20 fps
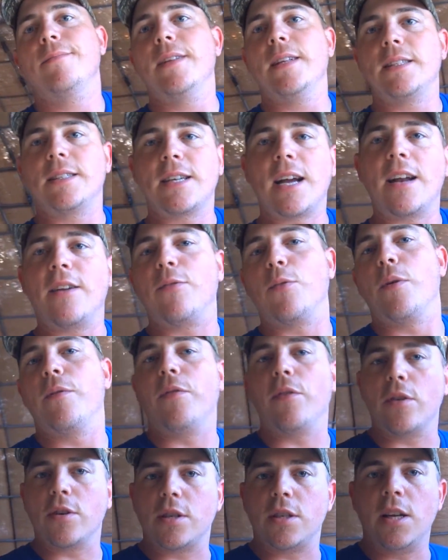It's kind of
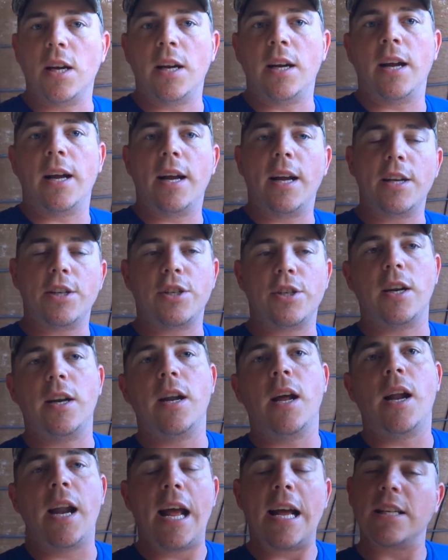reverse done. I should have
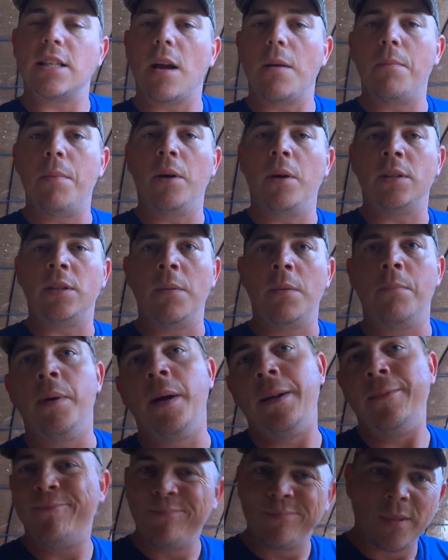done it as I built it,
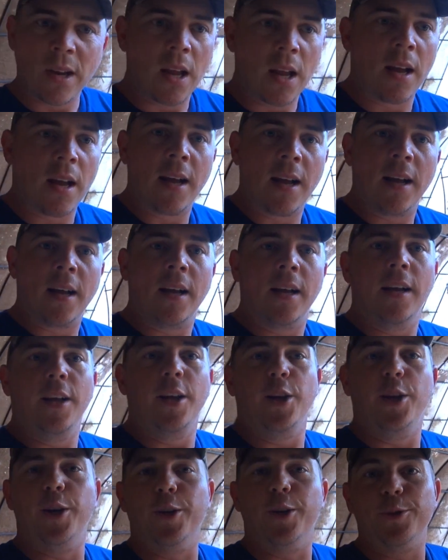but
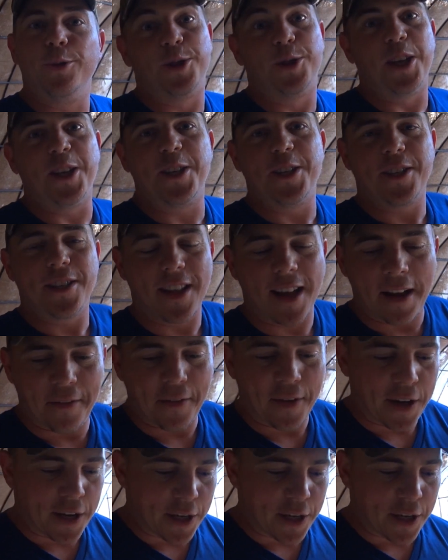such is life.